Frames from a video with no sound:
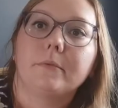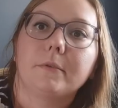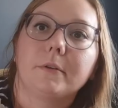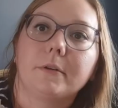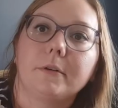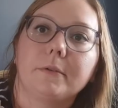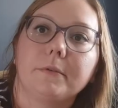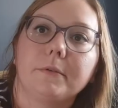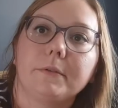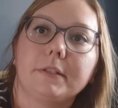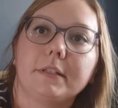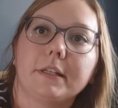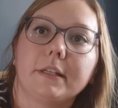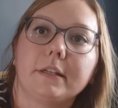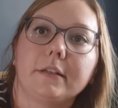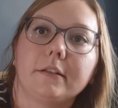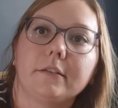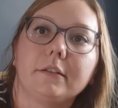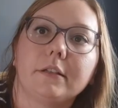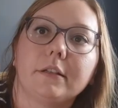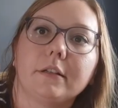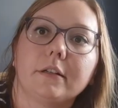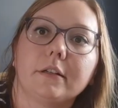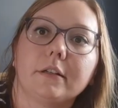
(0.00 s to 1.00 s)
Rose
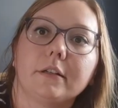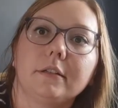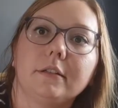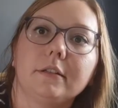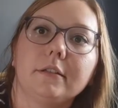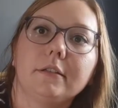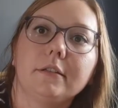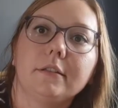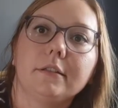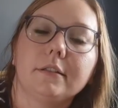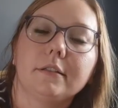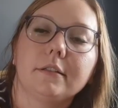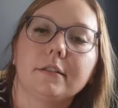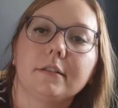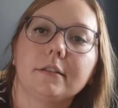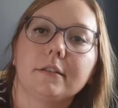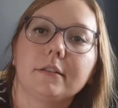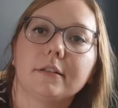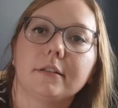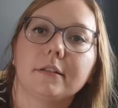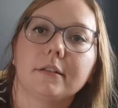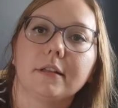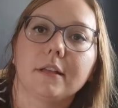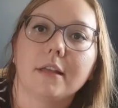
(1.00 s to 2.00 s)
Hill Yarns,
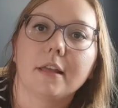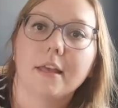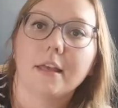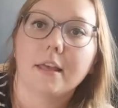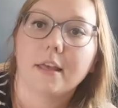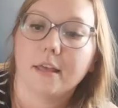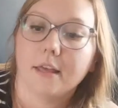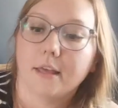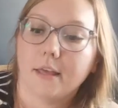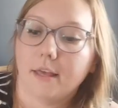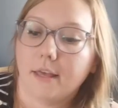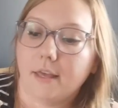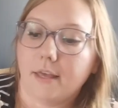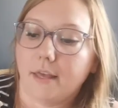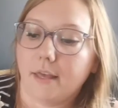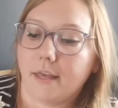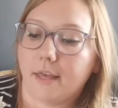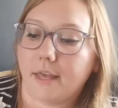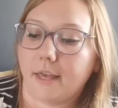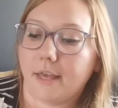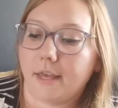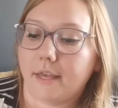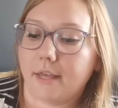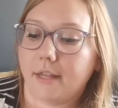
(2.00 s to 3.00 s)

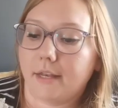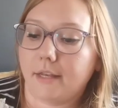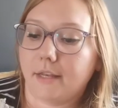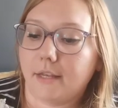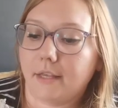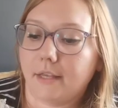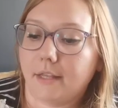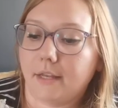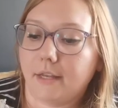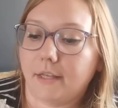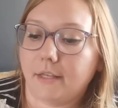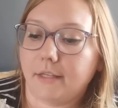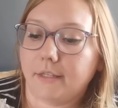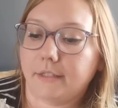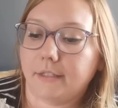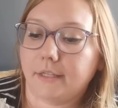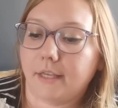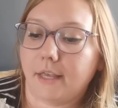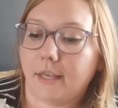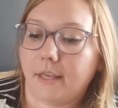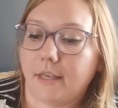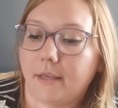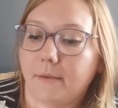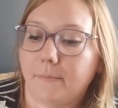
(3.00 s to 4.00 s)
and it is
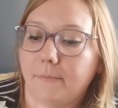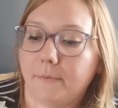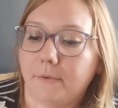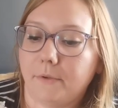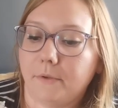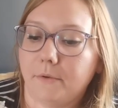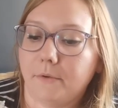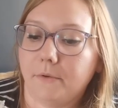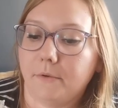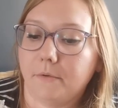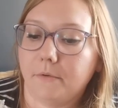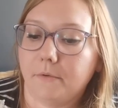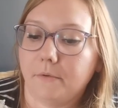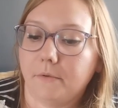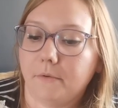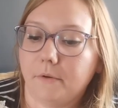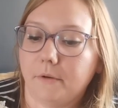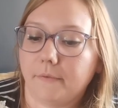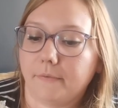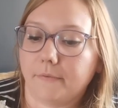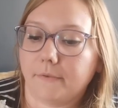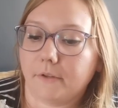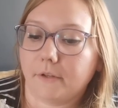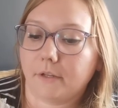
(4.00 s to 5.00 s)
a
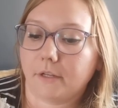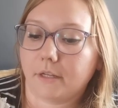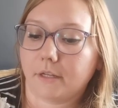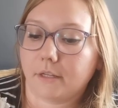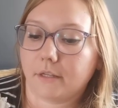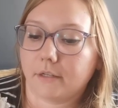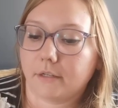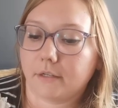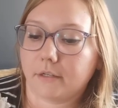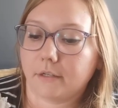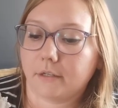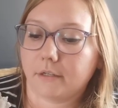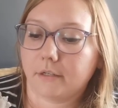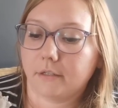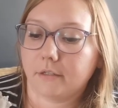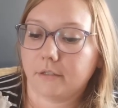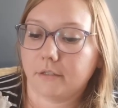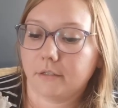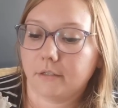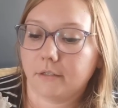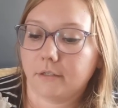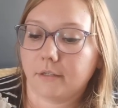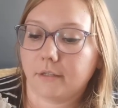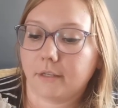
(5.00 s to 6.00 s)
beautiful color
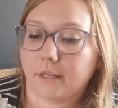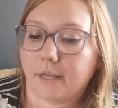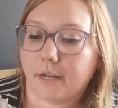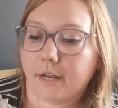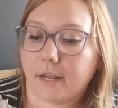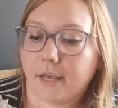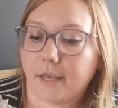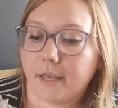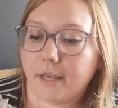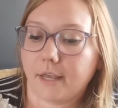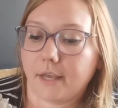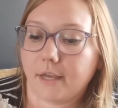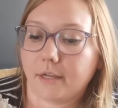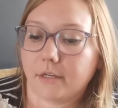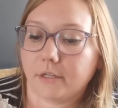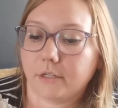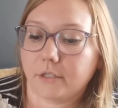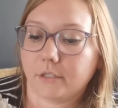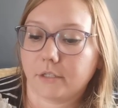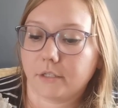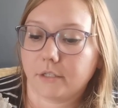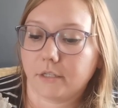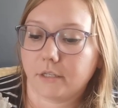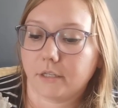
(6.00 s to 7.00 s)
that I
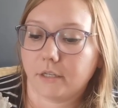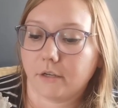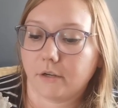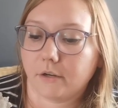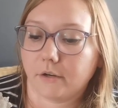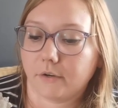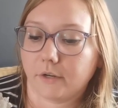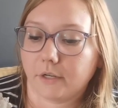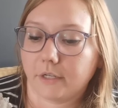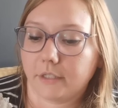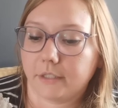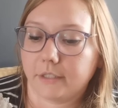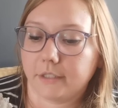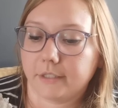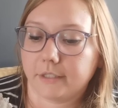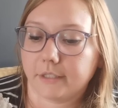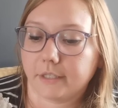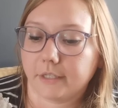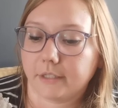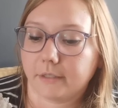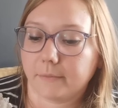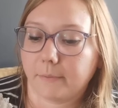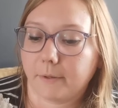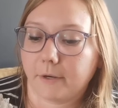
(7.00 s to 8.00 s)
actually already
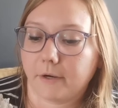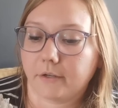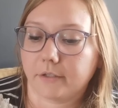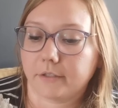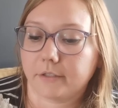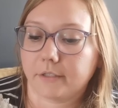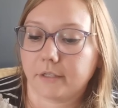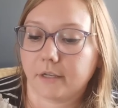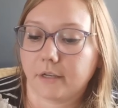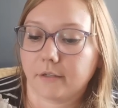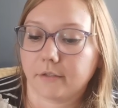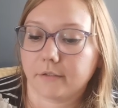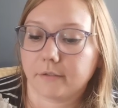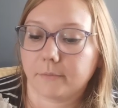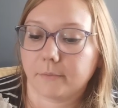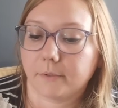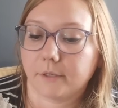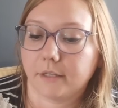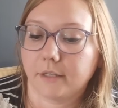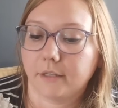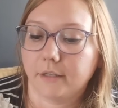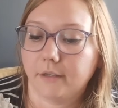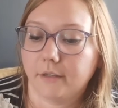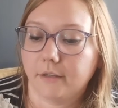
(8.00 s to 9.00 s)
designed a pair of socks
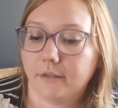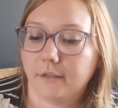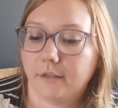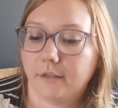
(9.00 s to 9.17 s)
with.